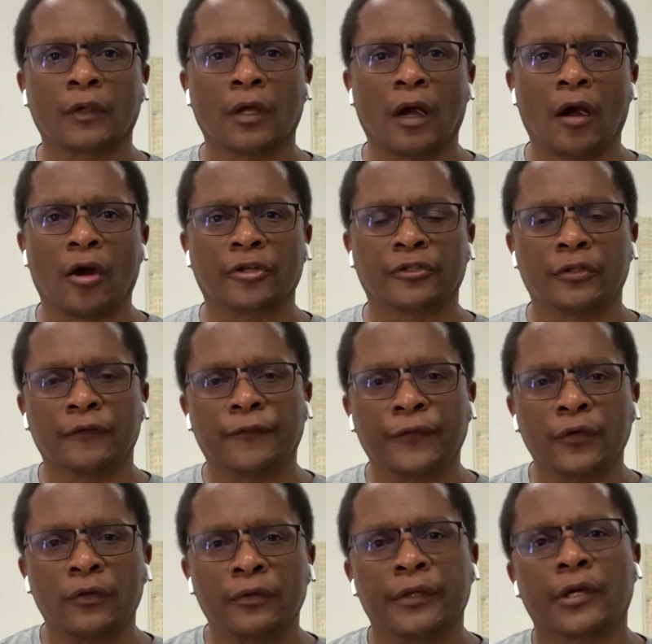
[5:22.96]
are to
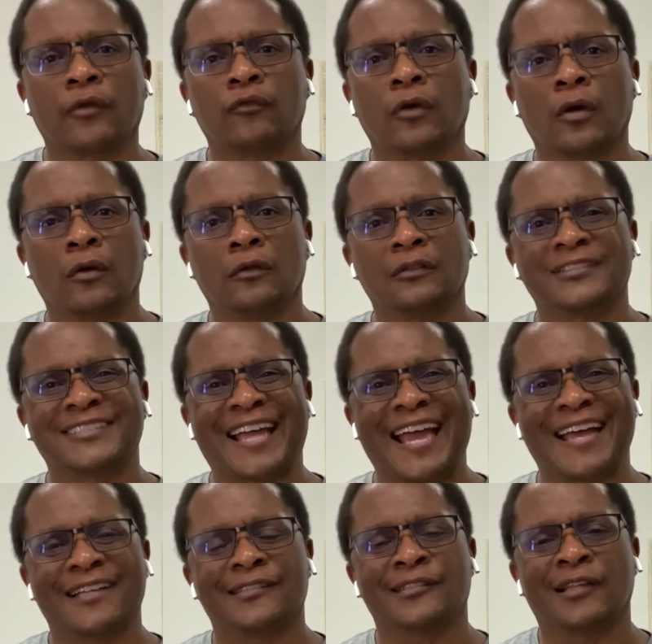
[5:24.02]
view their roles
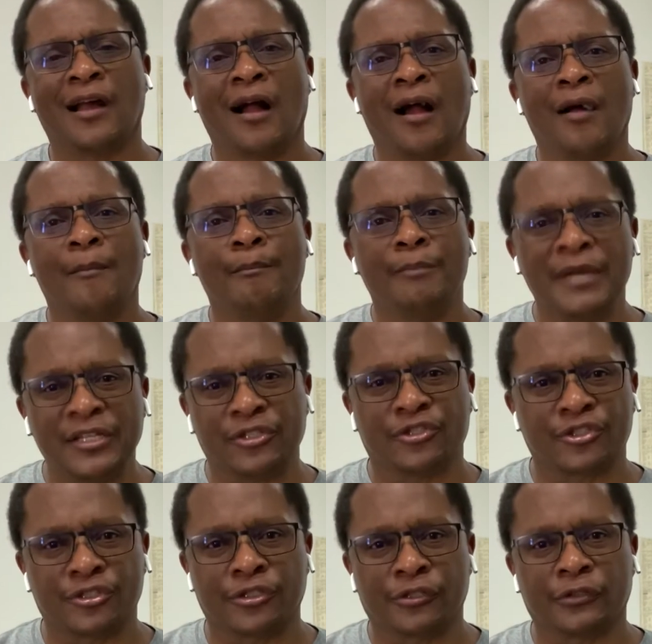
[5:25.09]
as
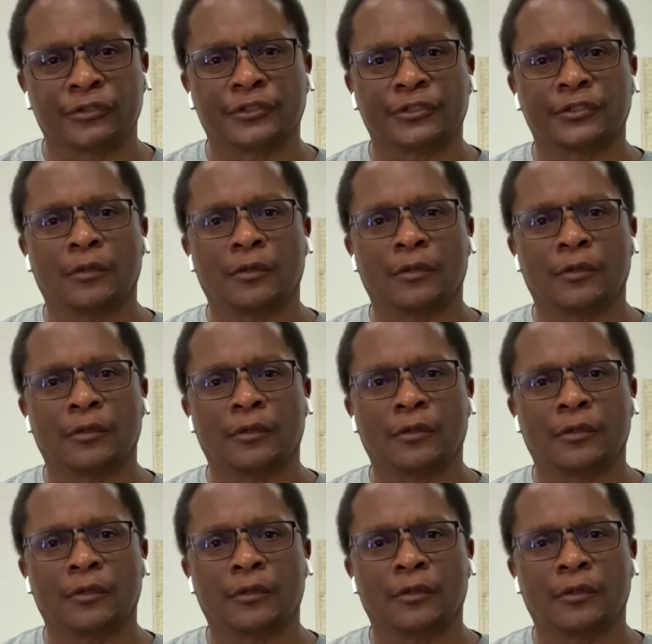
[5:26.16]
ministers